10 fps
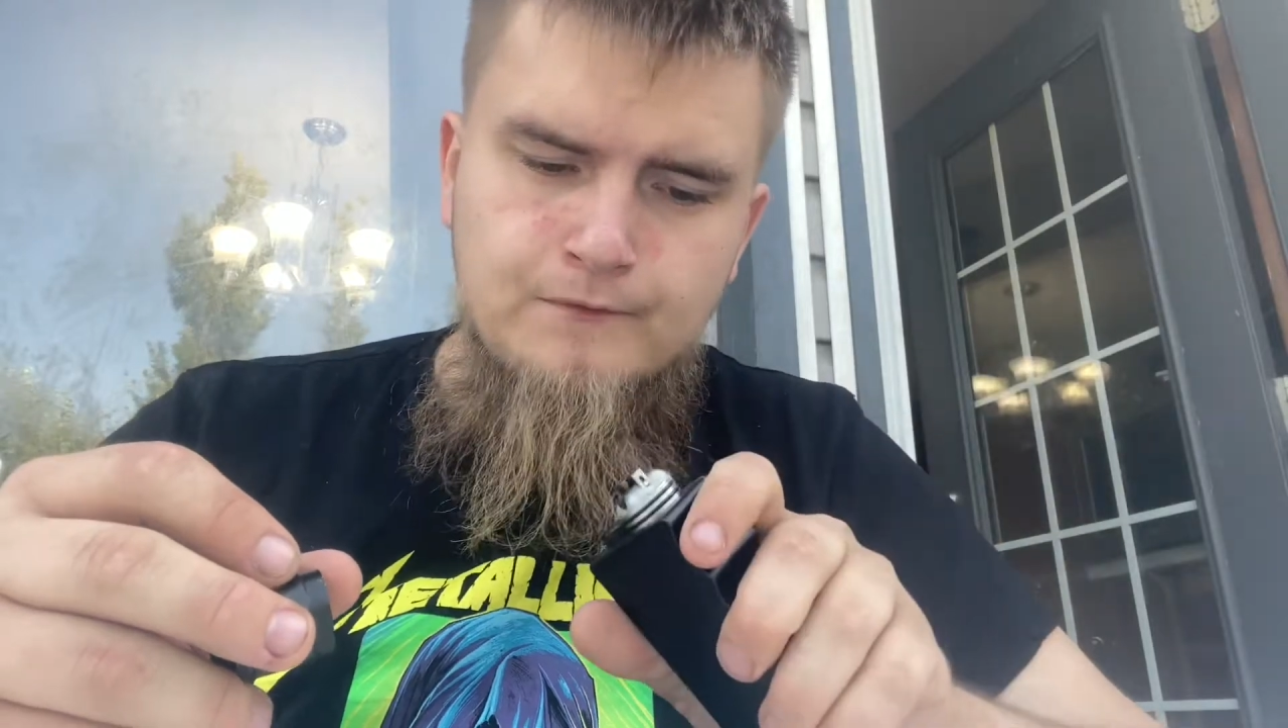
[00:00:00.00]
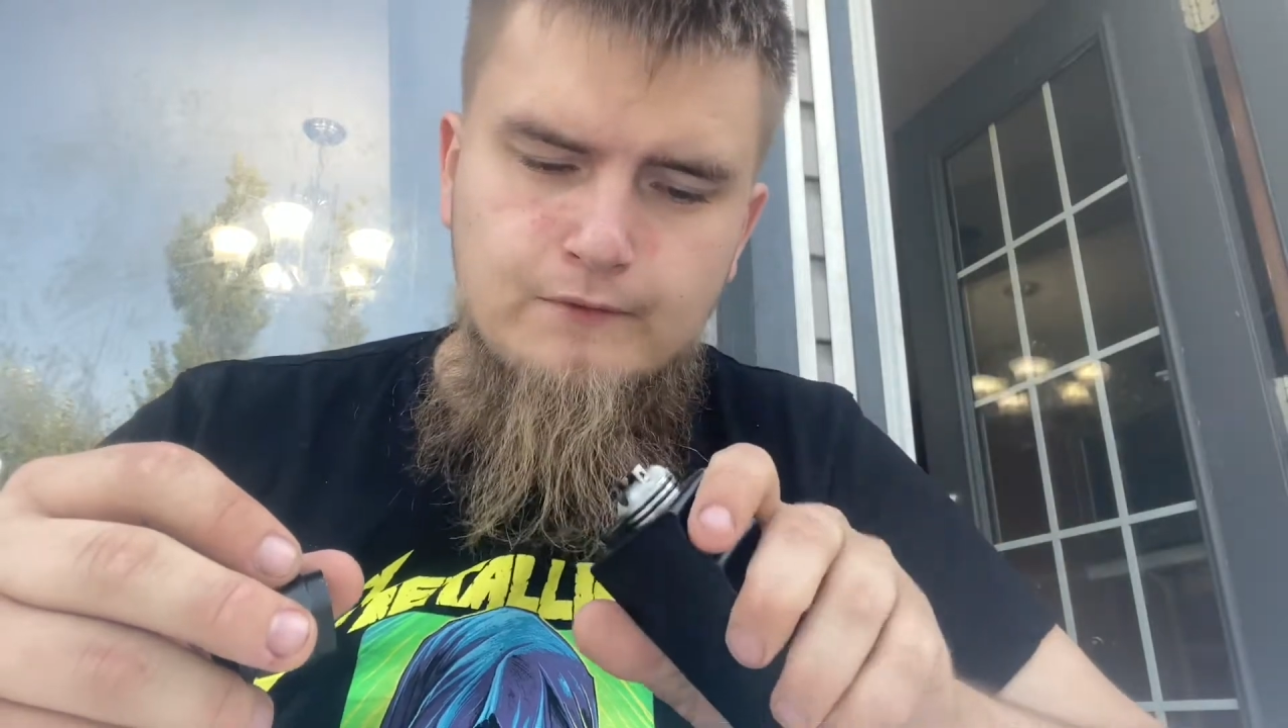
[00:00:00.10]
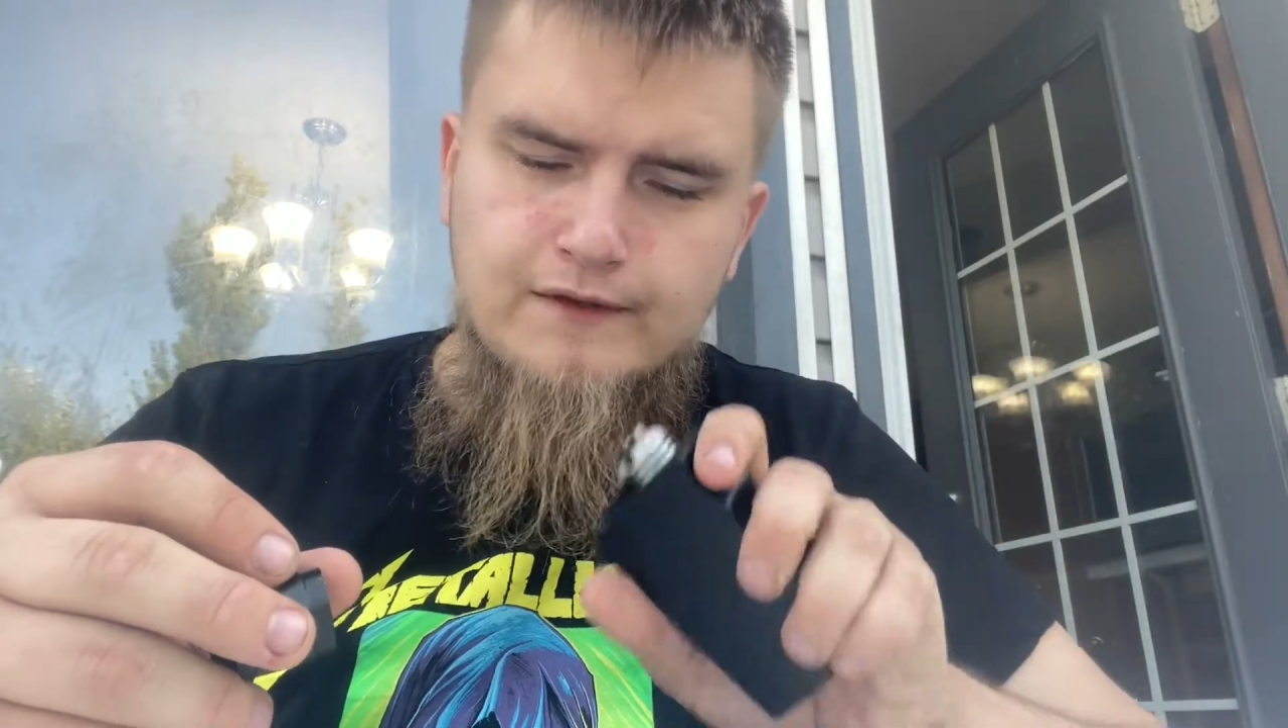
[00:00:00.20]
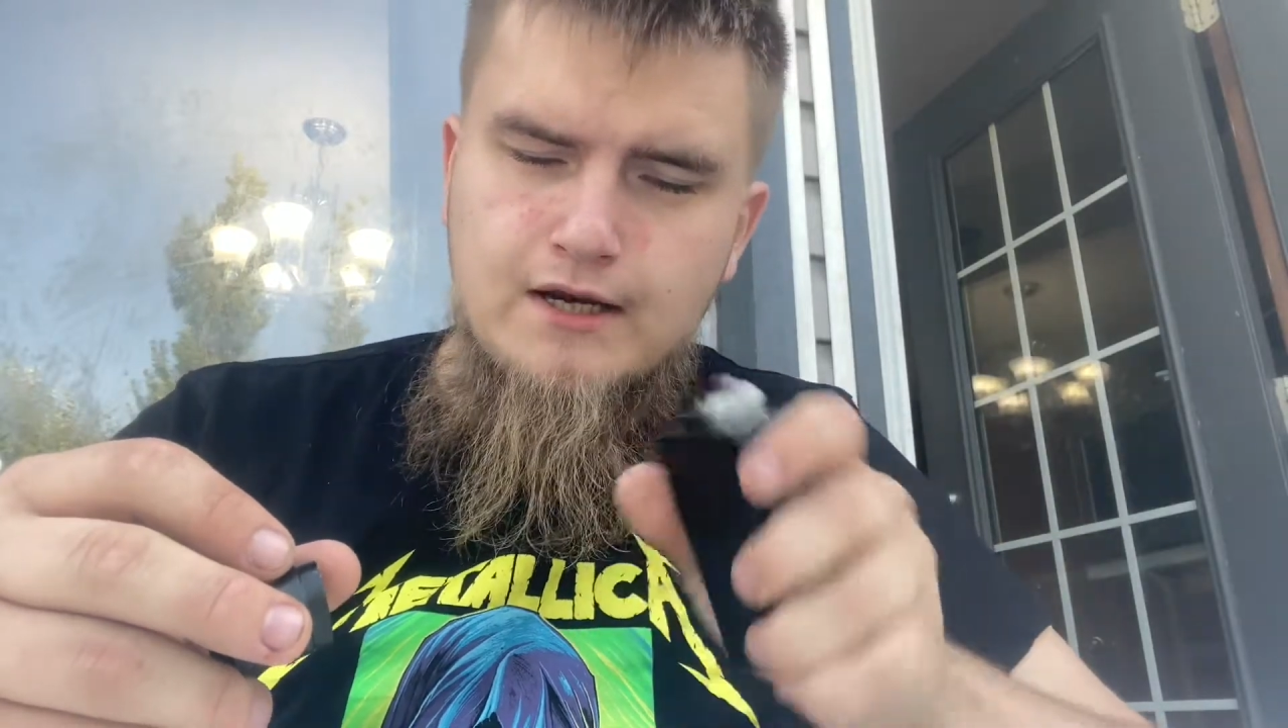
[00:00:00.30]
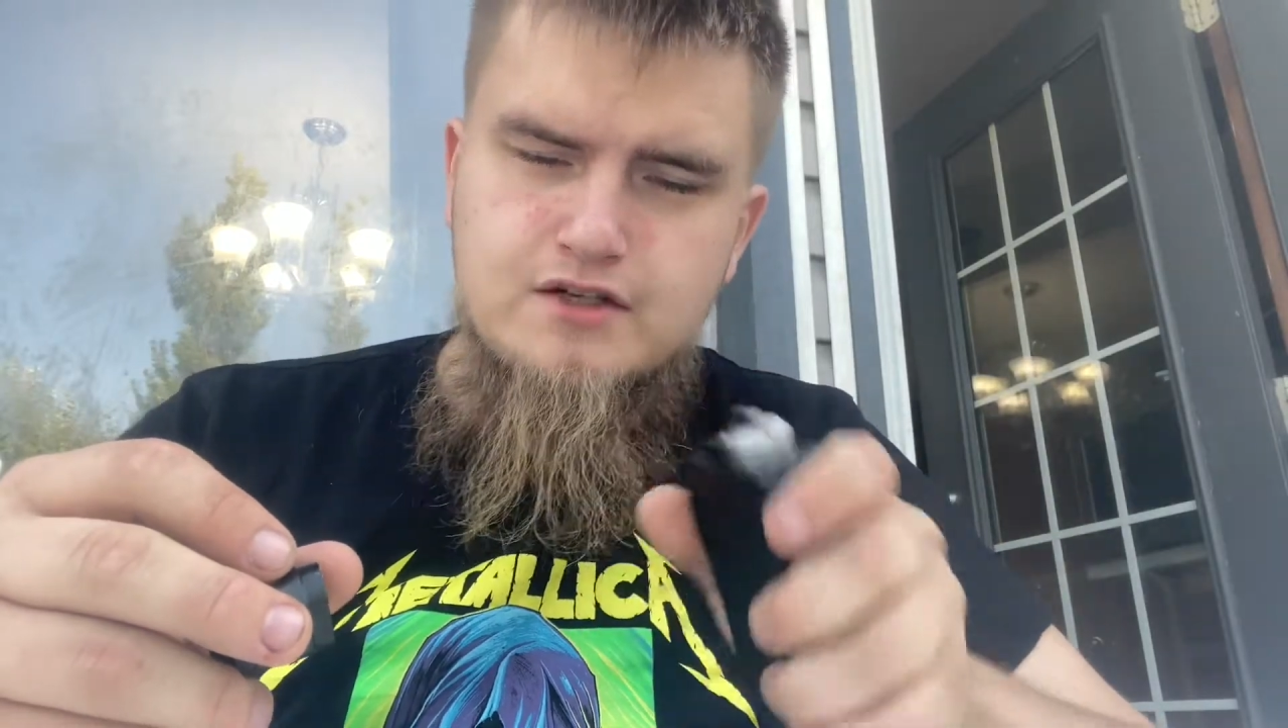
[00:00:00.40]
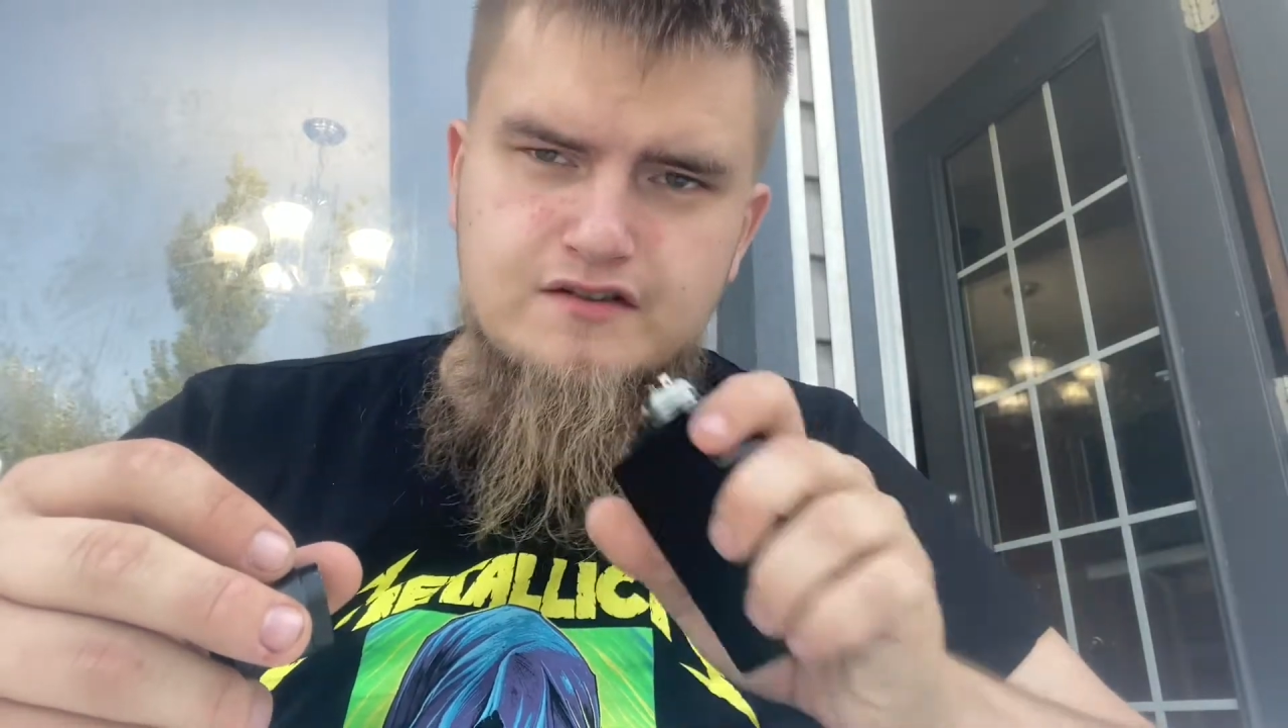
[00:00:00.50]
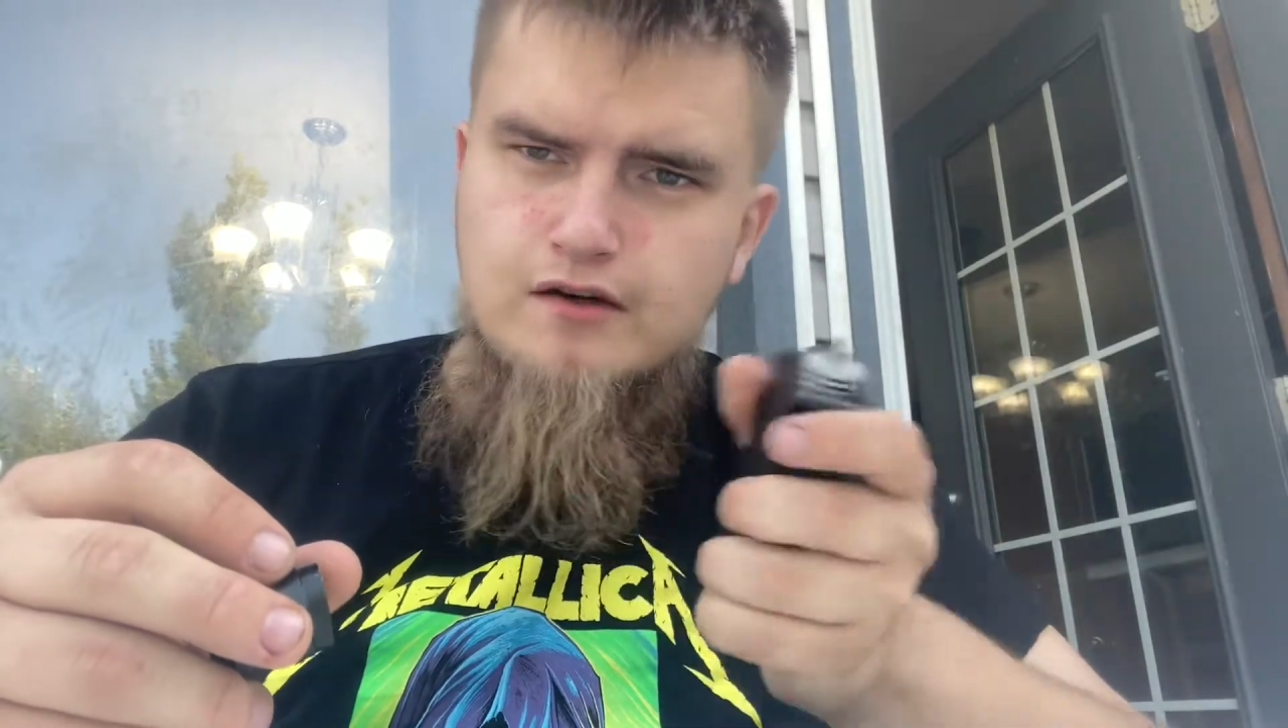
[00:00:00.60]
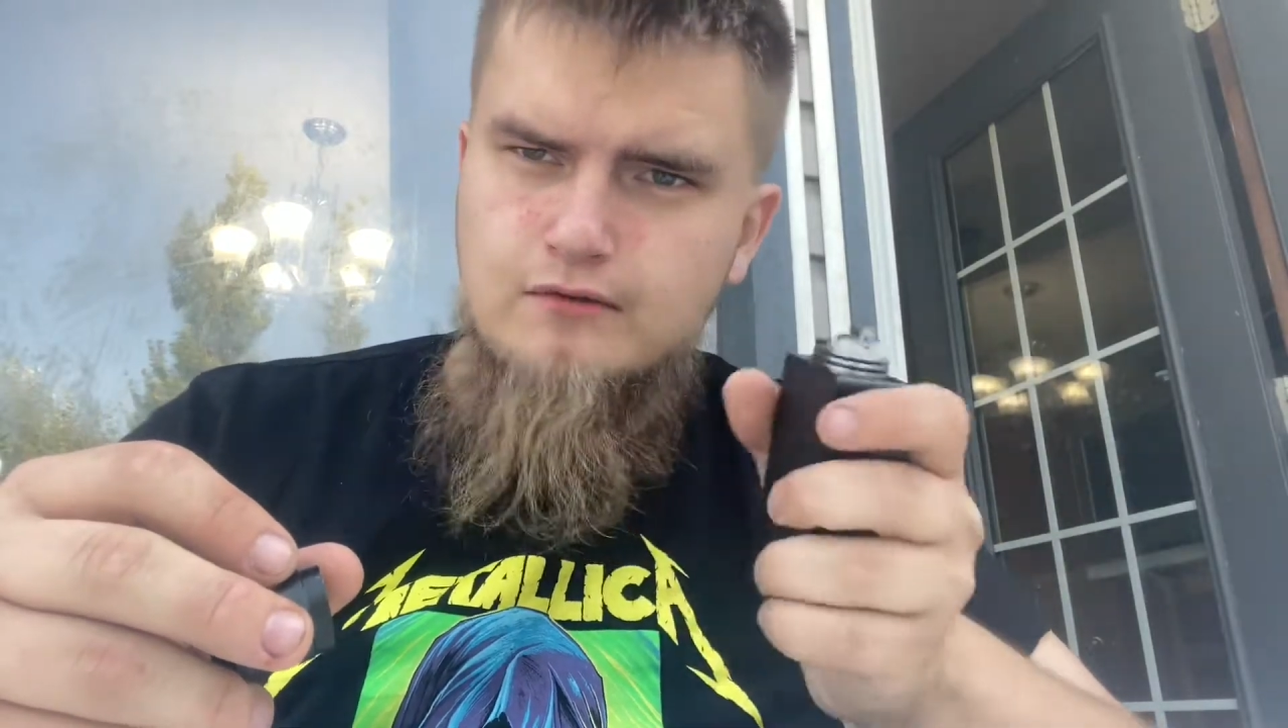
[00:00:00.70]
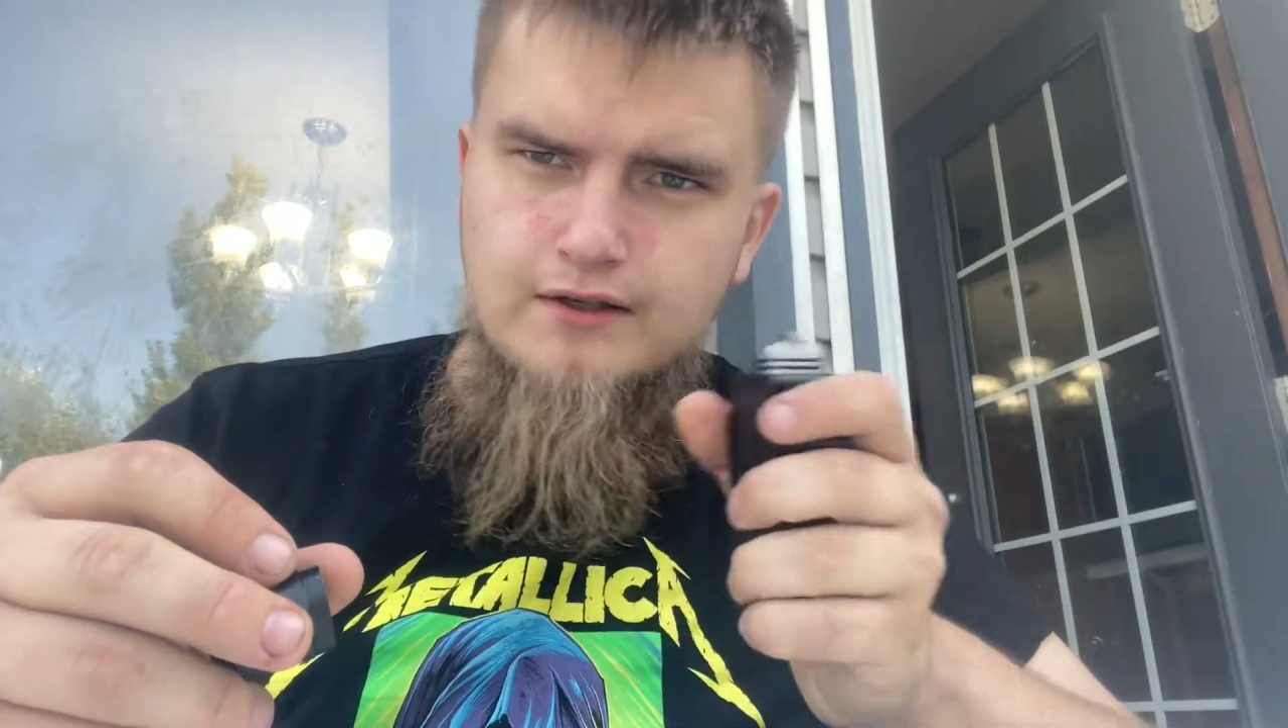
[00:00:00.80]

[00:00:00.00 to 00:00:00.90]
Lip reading: With the Aegis, you don't